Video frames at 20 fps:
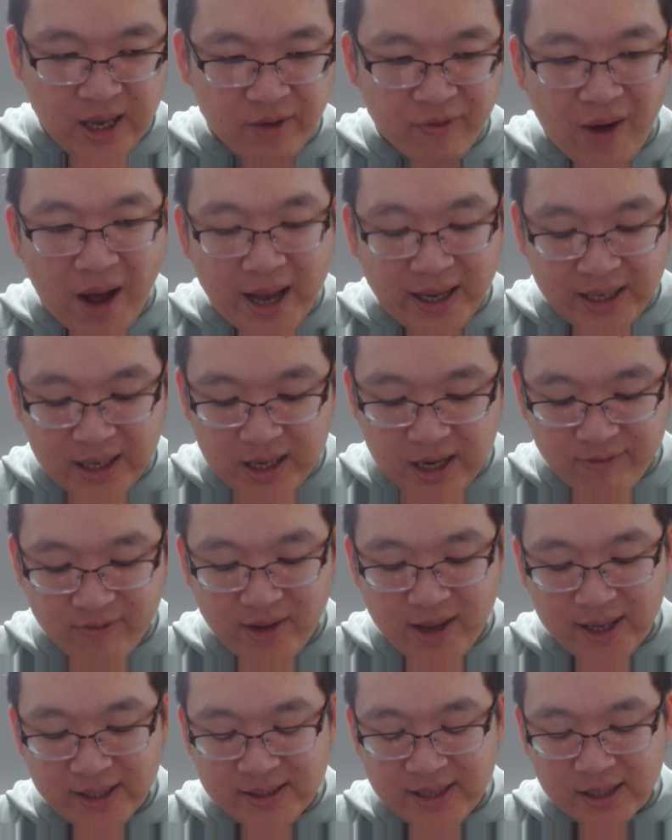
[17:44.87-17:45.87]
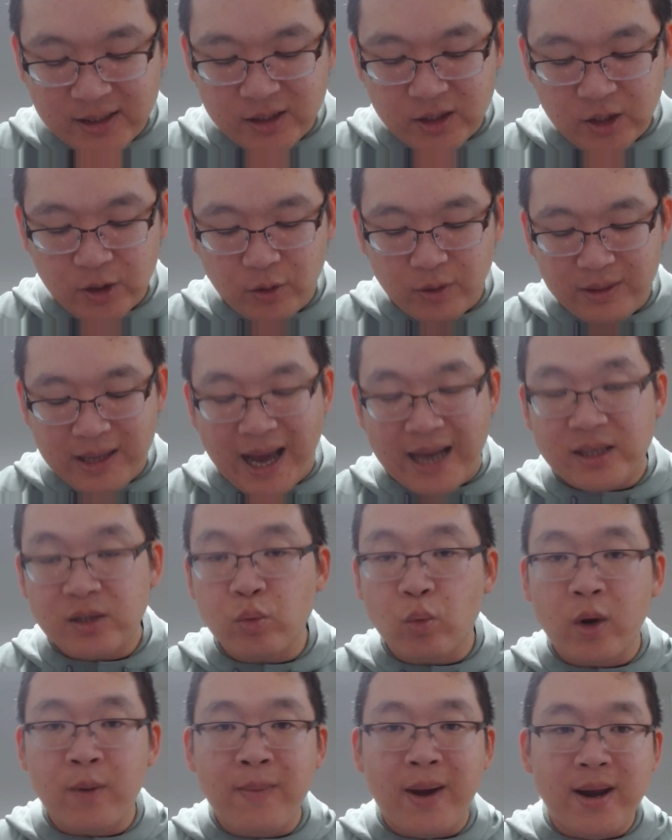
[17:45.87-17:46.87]
if I get up XSU,
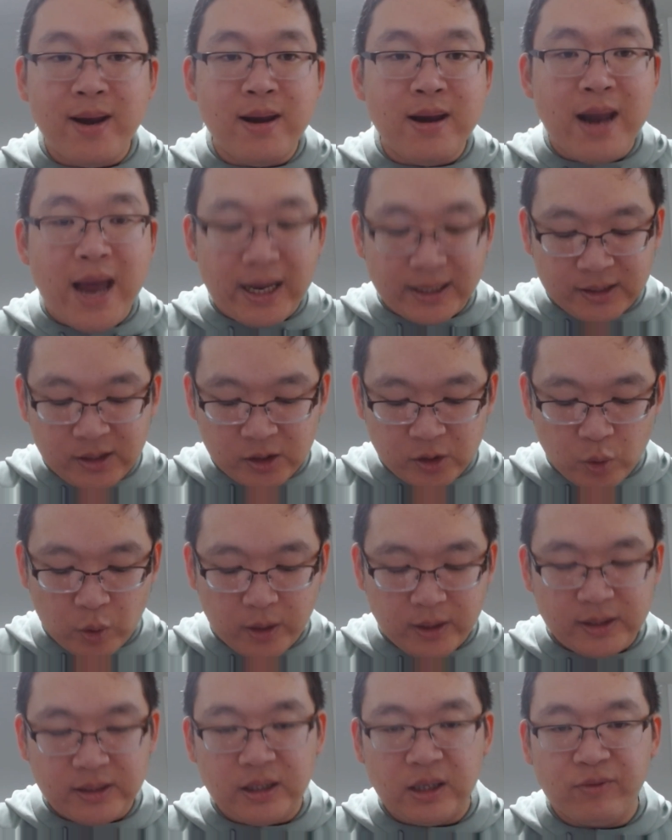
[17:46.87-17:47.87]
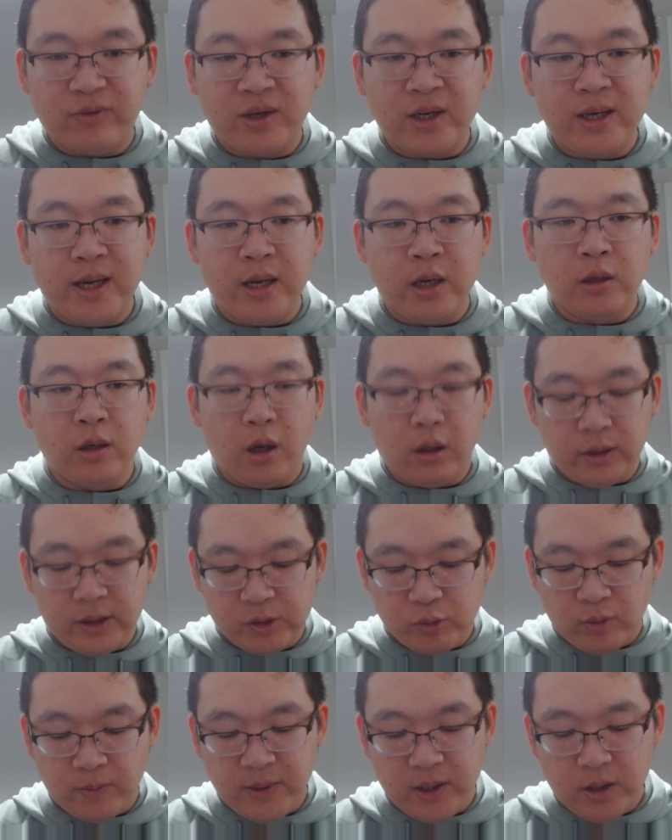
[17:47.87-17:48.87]
that's where my next source of Canadian
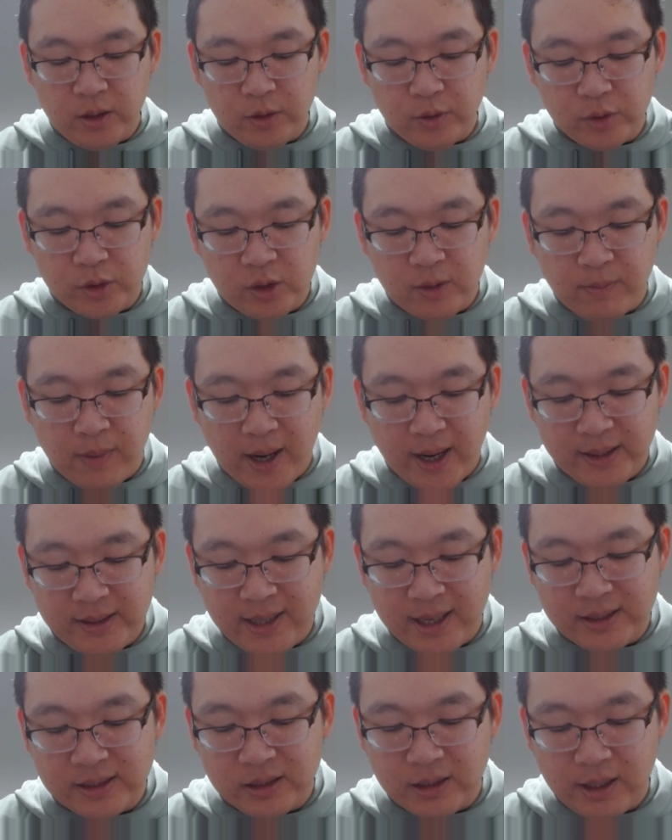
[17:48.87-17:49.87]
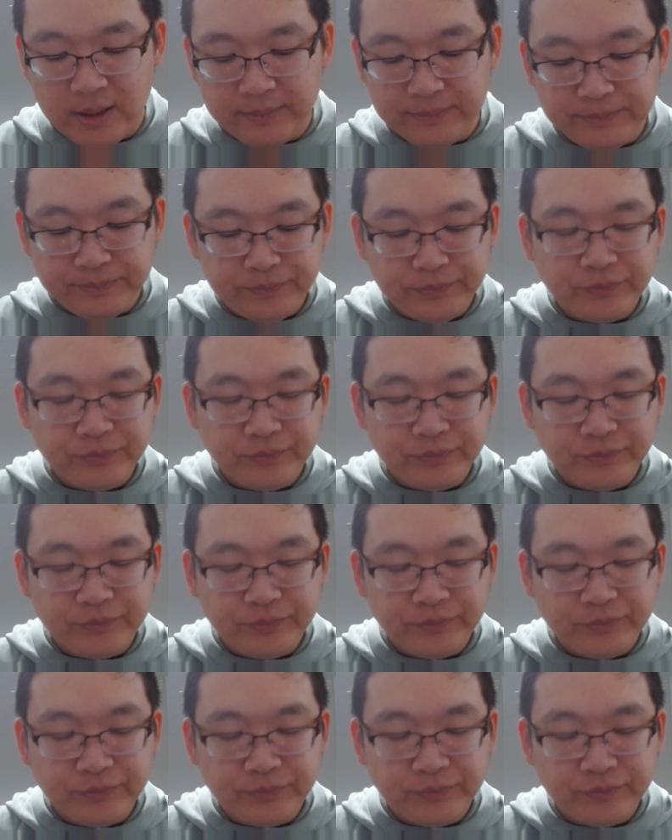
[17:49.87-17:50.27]
dollars will be used to buy Tesla.